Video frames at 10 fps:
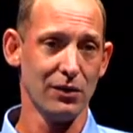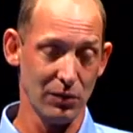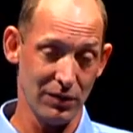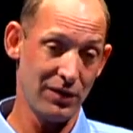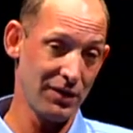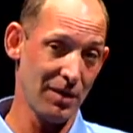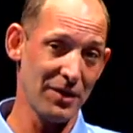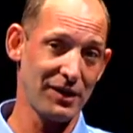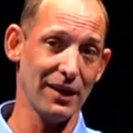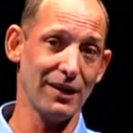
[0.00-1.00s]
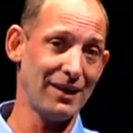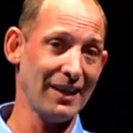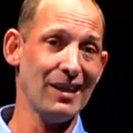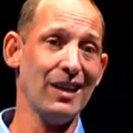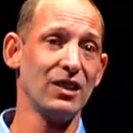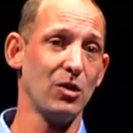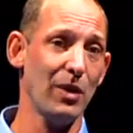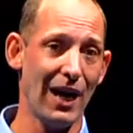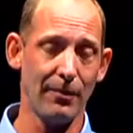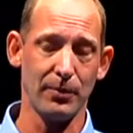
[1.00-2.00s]
to some extent, the technology
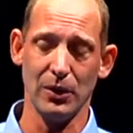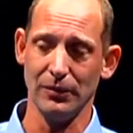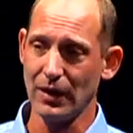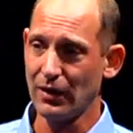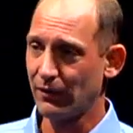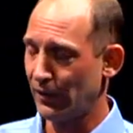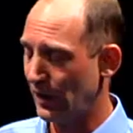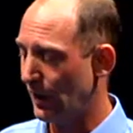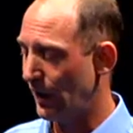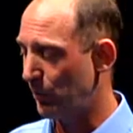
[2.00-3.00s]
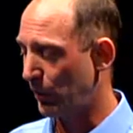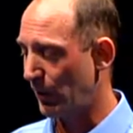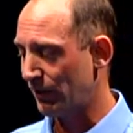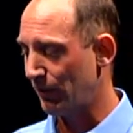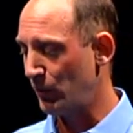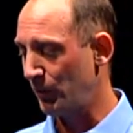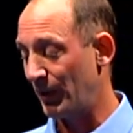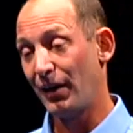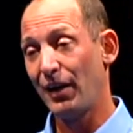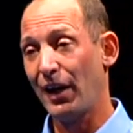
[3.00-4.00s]
backbone for the progressive
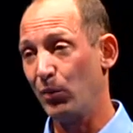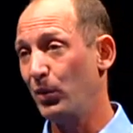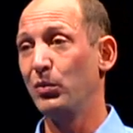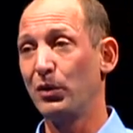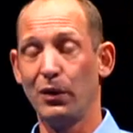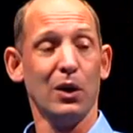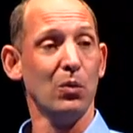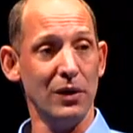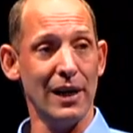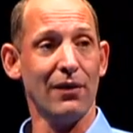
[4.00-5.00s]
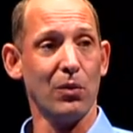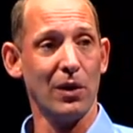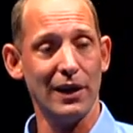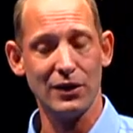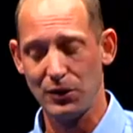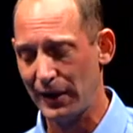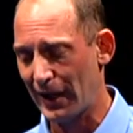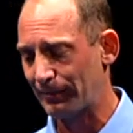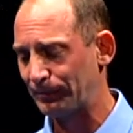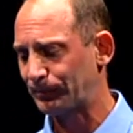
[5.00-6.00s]
movement, and we really would never want to let you
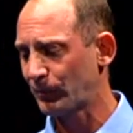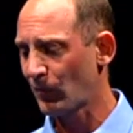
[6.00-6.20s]
down.